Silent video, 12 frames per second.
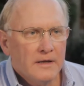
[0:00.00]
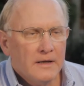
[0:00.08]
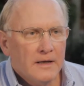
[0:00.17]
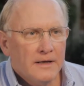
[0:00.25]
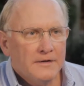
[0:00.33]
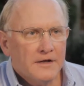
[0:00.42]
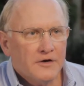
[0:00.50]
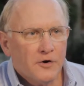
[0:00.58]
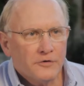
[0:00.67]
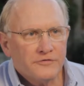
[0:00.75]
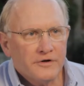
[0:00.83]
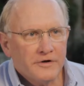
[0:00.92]
he did an
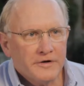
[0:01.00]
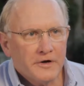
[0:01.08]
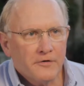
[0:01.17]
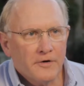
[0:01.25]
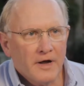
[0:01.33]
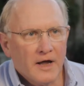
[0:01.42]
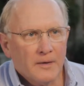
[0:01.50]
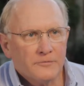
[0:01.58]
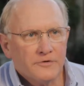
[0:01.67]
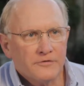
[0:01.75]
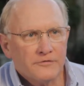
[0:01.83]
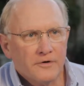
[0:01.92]
arteriogram
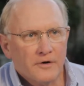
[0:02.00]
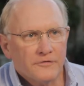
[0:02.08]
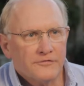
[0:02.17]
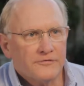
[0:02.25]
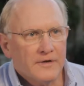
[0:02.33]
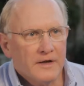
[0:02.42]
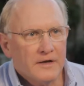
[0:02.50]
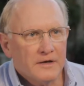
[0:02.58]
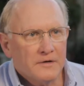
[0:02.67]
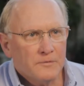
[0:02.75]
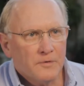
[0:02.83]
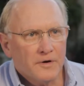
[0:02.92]
to insert a stent
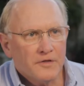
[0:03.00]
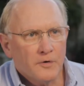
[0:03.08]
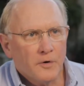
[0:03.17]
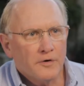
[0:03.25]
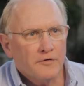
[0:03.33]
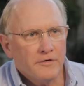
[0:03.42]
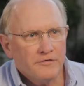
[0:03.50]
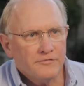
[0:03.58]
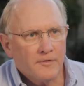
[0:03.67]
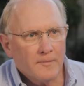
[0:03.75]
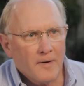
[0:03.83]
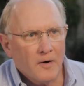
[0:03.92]
in one of the arteries
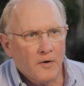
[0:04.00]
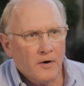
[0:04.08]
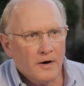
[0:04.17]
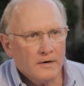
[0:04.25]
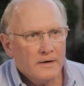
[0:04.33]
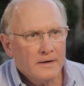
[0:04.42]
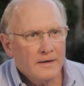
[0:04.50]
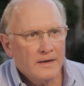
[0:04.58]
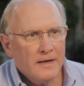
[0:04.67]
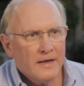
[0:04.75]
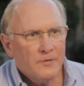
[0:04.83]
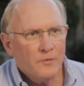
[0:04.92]
for my heart. And